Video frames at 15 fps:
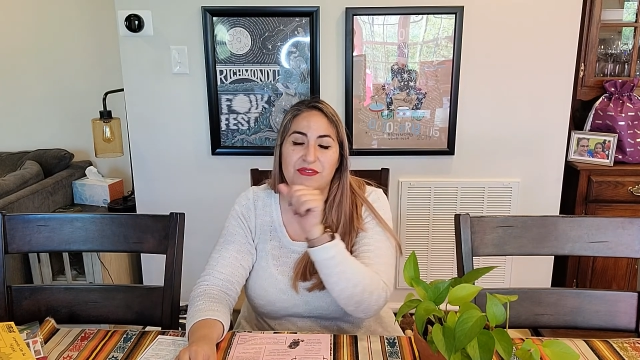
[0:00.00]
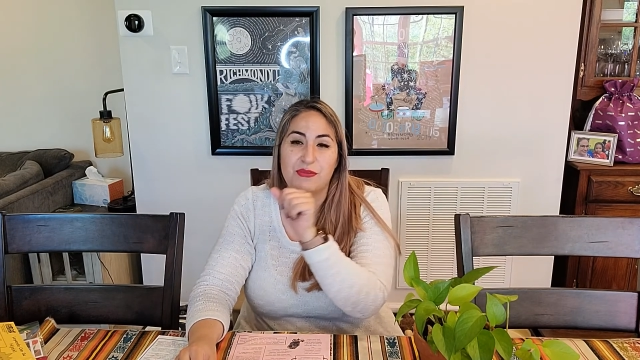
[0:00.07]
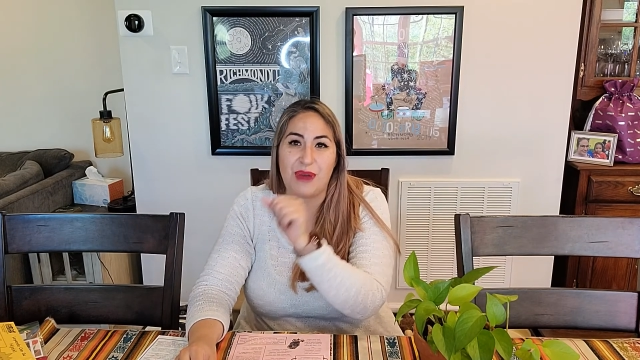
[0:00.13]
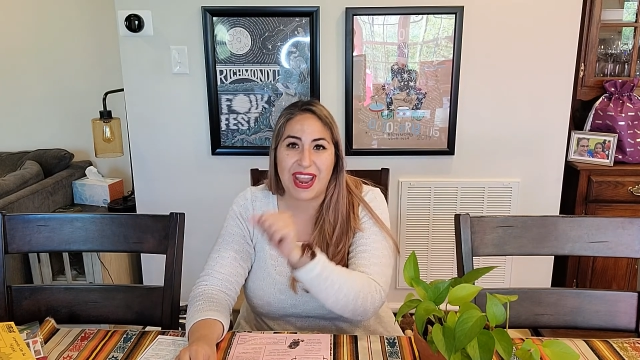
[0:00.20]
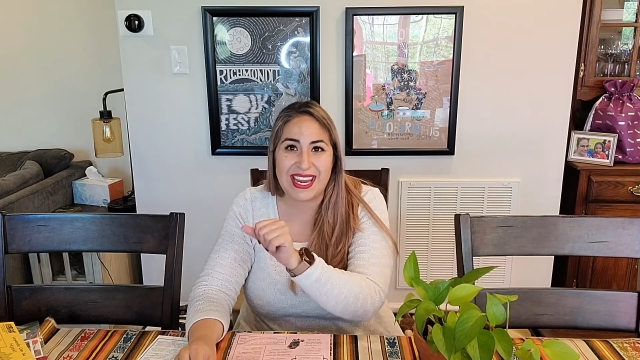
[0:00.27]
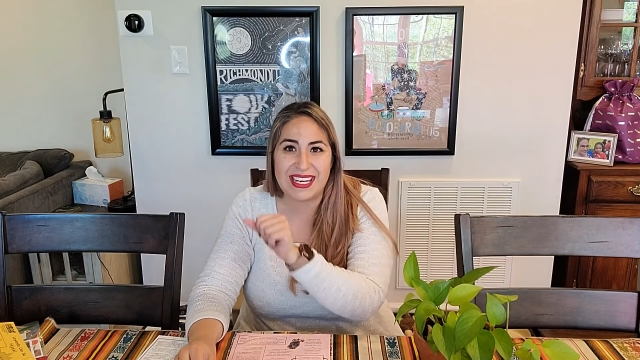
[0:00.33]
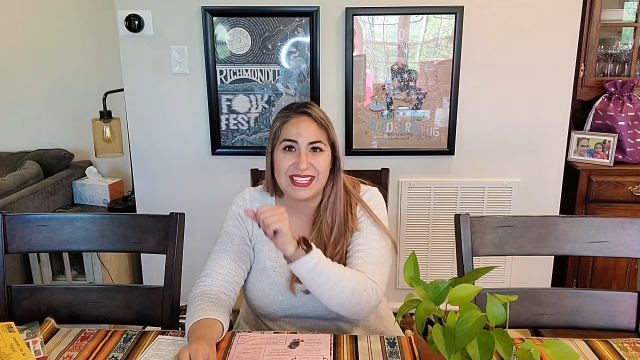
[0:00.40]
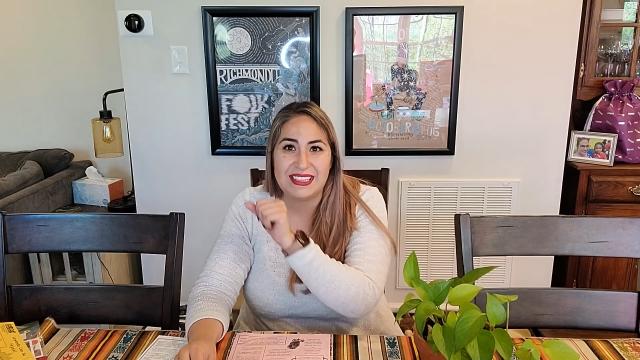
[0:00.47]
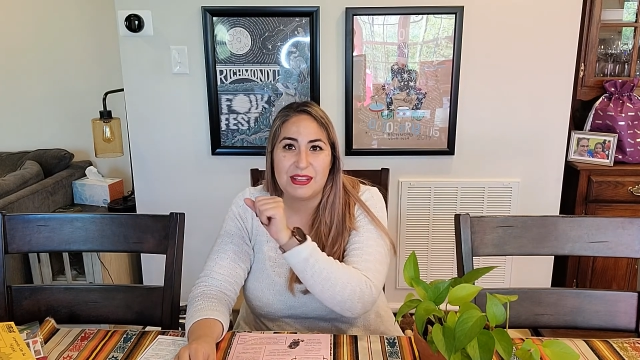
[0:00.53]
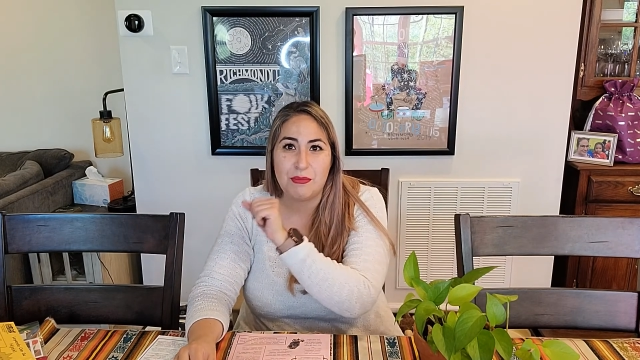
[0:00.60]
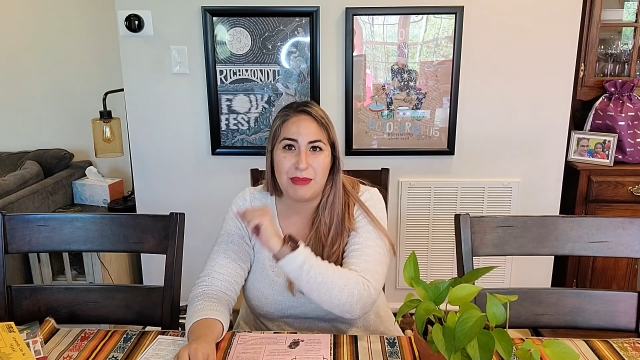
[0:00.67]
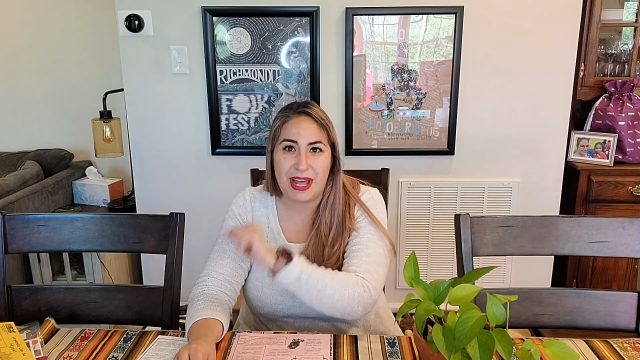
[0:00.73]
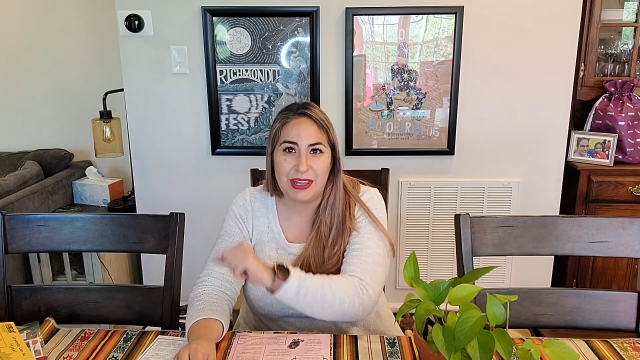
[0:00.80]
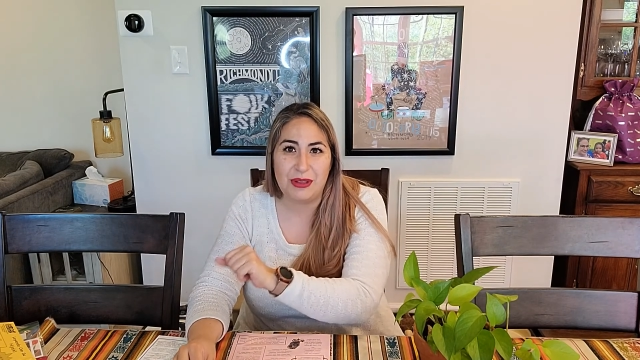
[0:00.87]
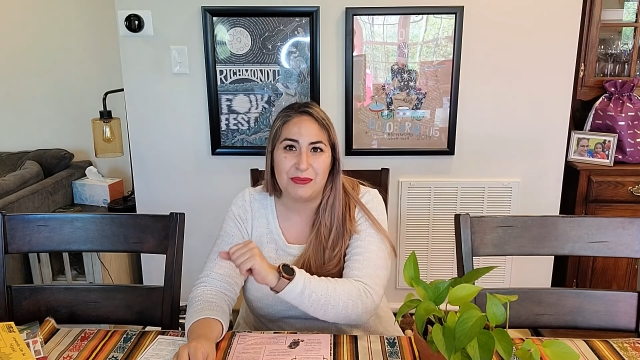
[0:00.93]
writing
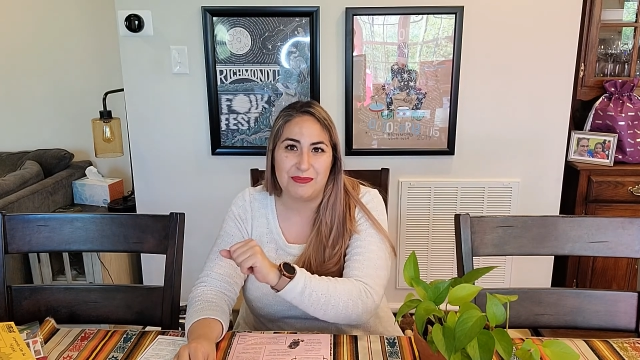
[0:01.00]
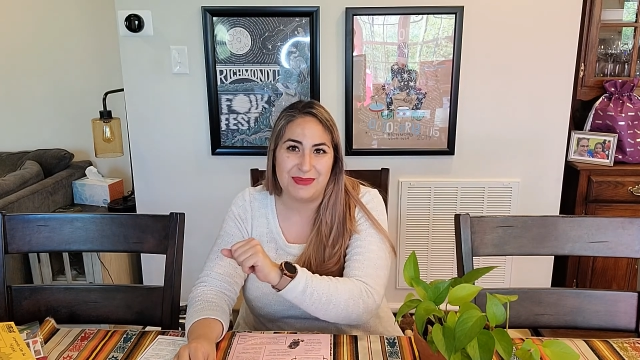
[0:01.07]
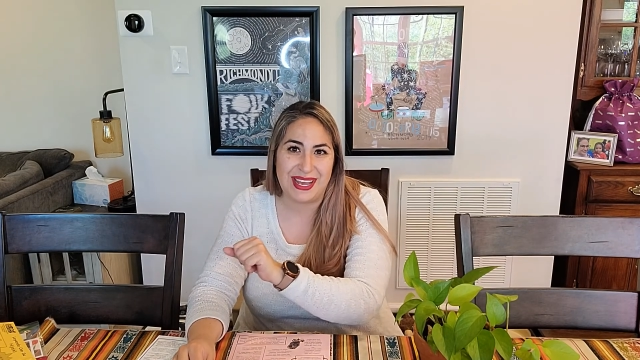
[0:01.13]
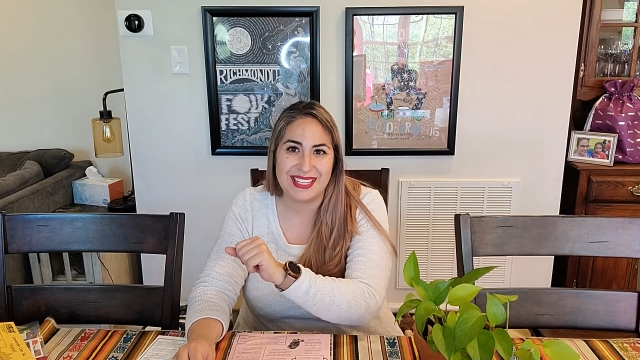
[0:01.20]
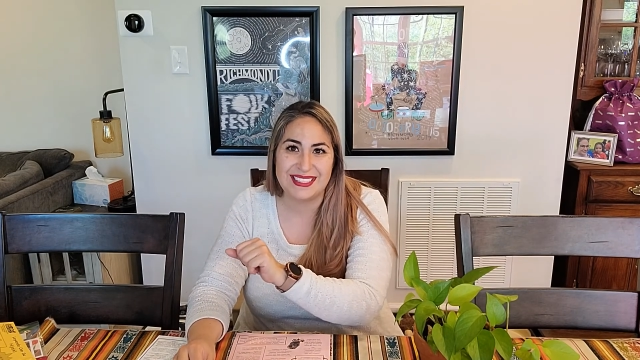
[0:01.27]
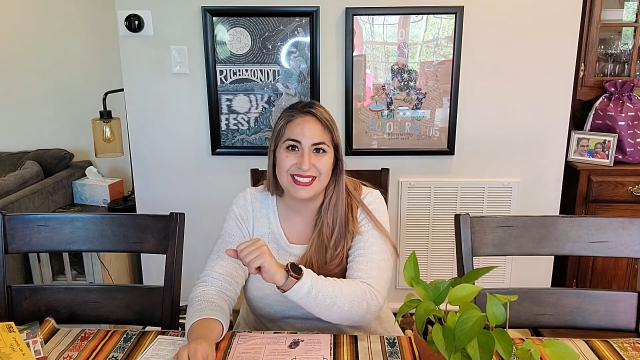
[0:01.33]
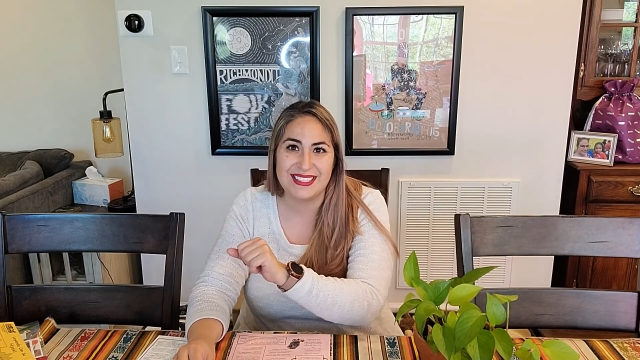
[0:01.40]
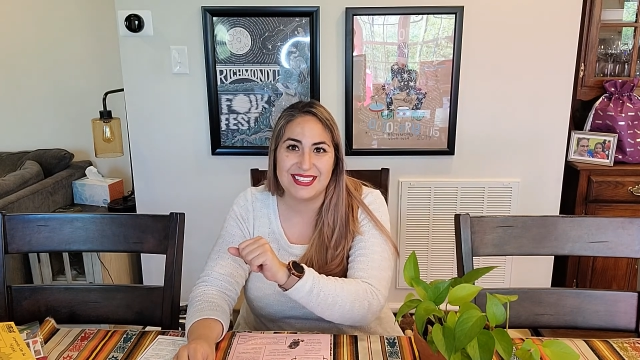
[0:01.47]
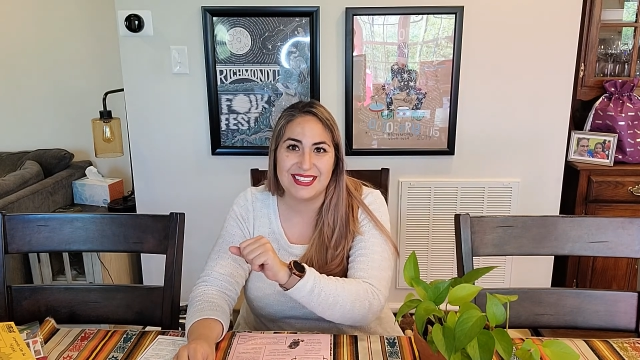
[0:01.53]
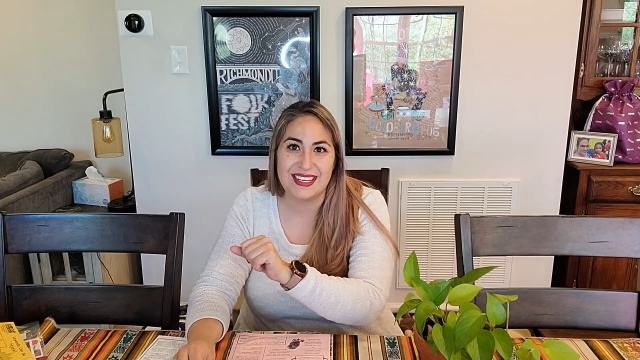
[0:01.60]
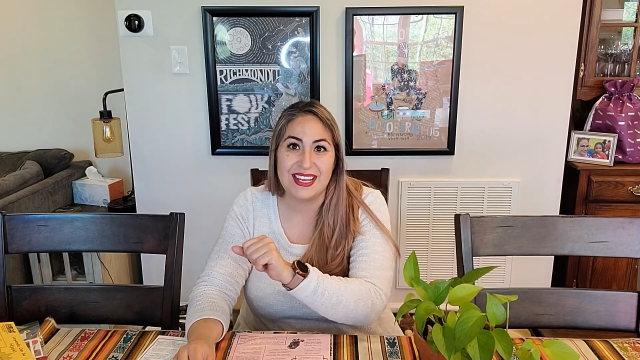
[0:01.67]
development.